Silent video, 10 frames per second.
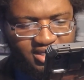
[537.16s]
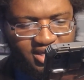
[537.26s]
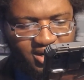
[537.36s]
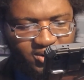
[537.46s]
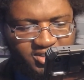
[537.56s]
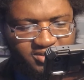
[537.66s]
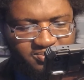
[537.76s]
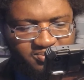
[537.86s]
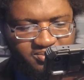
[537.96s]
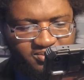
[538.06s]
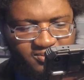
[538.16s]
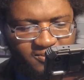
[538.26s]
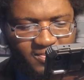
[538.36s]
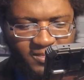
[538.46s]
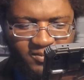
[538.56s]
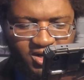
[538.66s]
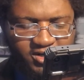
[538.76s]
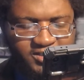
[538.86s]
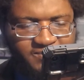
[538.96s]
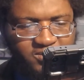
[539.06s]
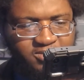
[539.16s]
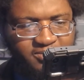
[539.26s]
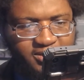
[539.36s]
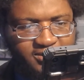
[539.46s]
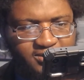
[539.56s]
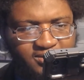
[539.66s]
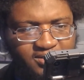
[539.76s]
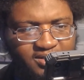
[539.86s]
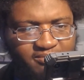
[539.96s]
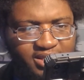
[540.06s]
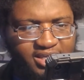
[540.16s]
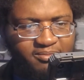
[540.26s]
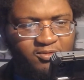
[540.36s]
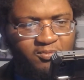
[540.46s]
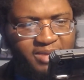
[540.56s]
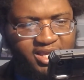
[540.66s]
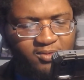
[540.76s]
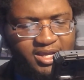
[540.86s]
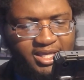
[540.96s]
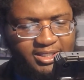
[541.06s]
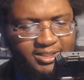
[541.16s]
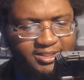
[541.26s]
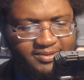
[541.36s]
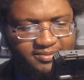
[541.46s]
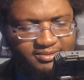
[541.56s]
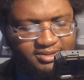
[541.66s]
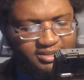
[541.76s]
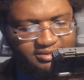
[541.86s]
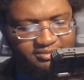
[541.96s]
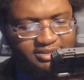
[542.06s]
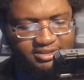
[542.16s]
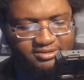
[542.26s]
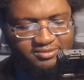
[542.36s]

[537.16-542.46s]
Our spokesman. Make a way. Nothing too